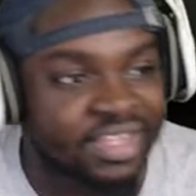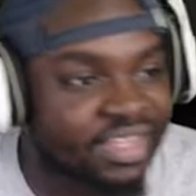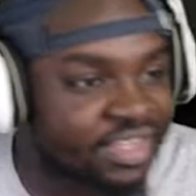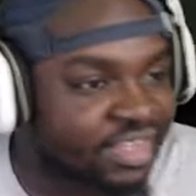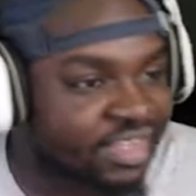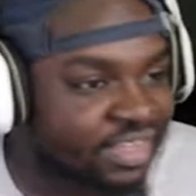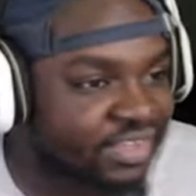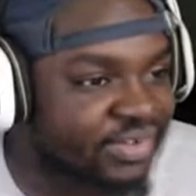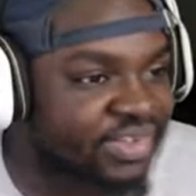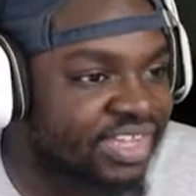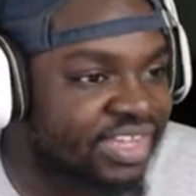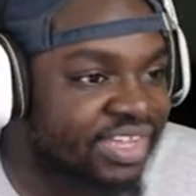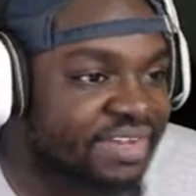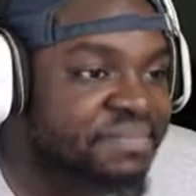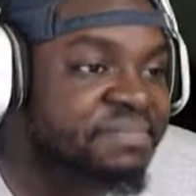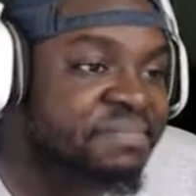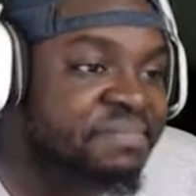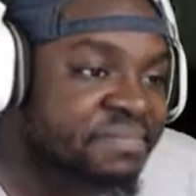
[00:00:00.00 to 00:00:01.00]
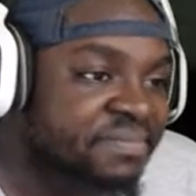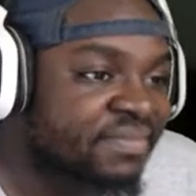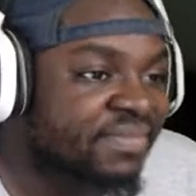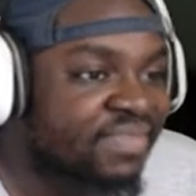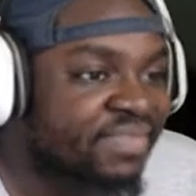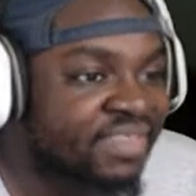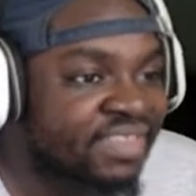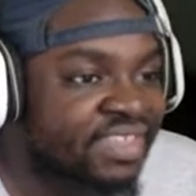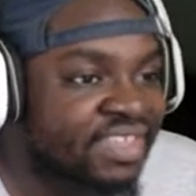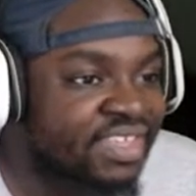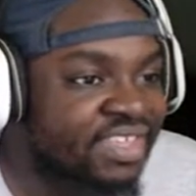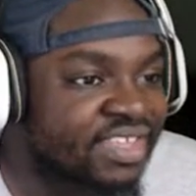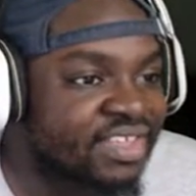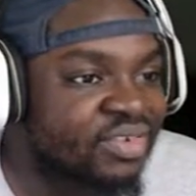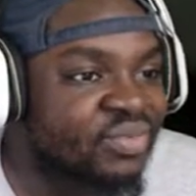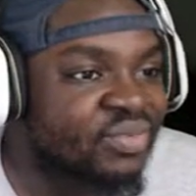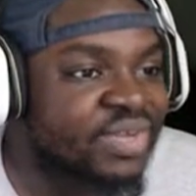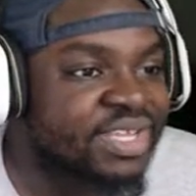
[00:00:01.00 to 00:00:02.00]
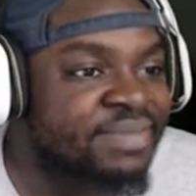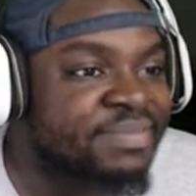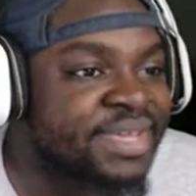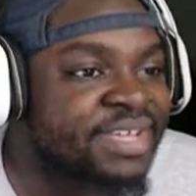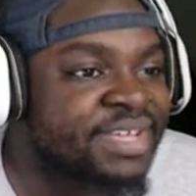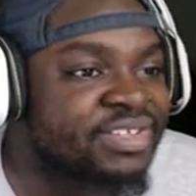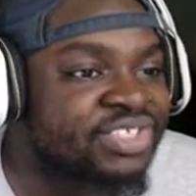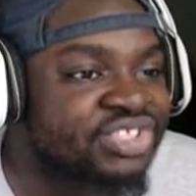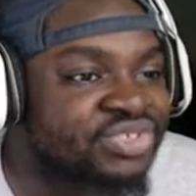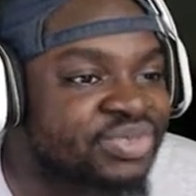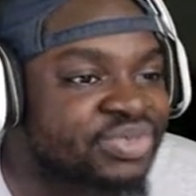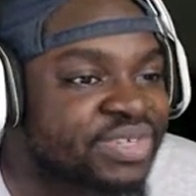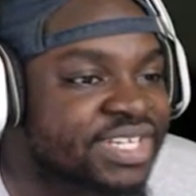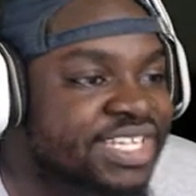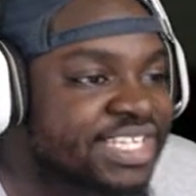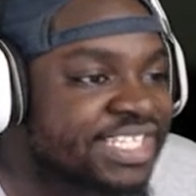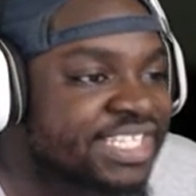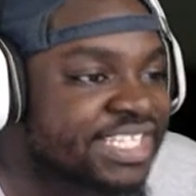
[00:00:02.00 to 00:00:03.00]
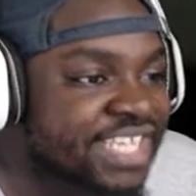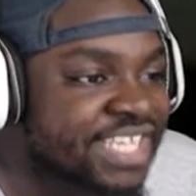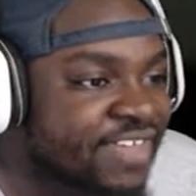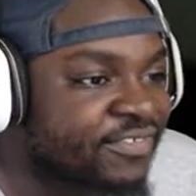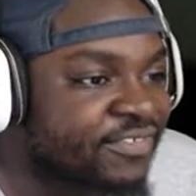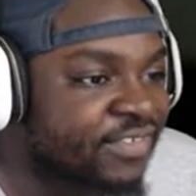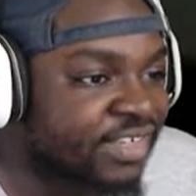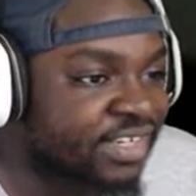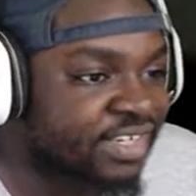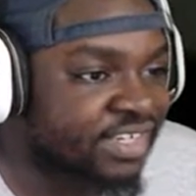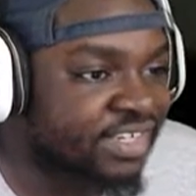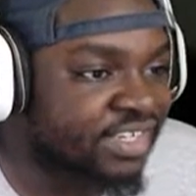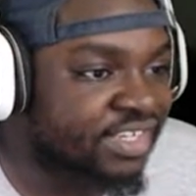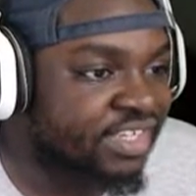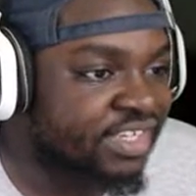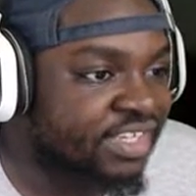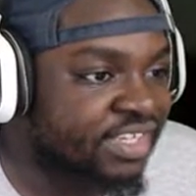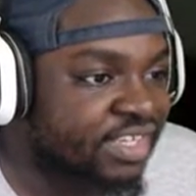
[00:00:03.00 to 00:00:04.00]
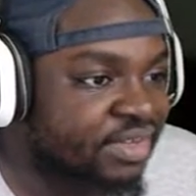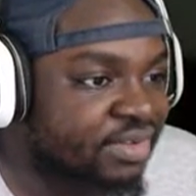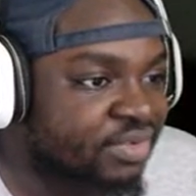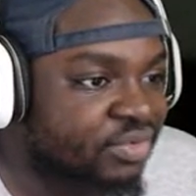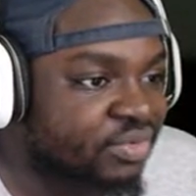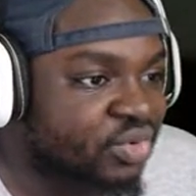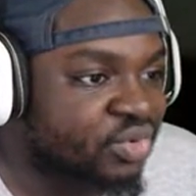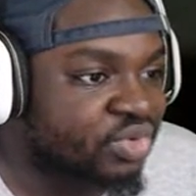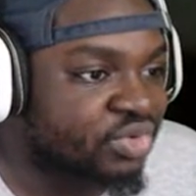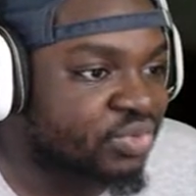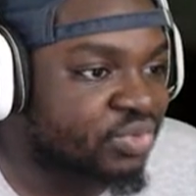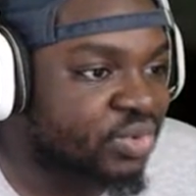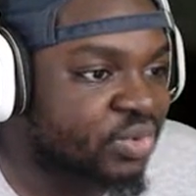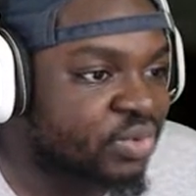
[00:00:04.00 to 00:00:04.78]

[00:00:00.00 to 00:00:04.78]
Okay. Windmill Street 7. Will they will